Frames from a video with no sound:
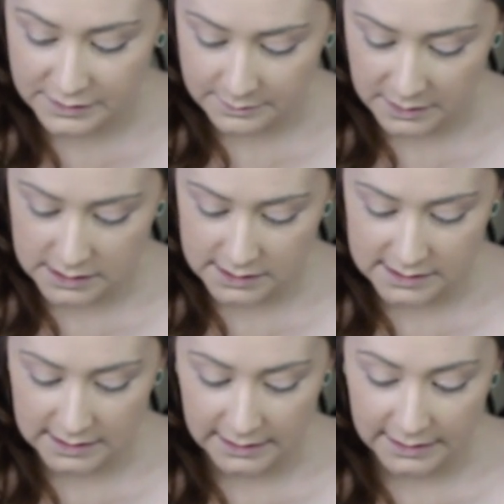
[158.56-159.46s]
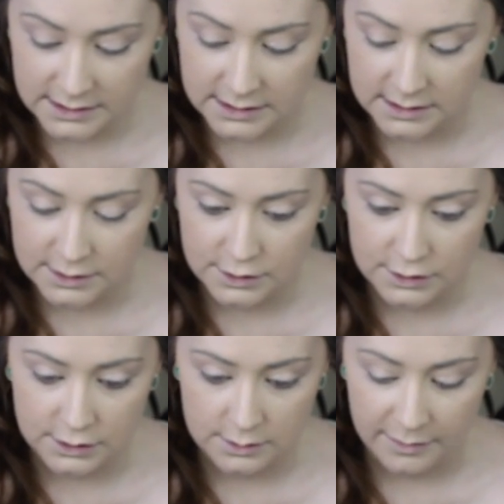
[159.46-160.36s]
on some concealer just
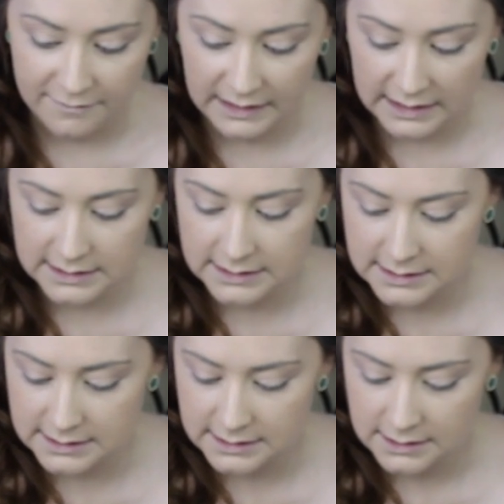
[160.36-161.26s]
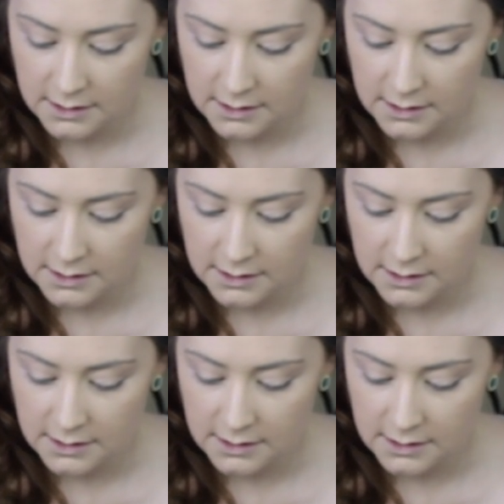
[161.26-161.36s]
to perfect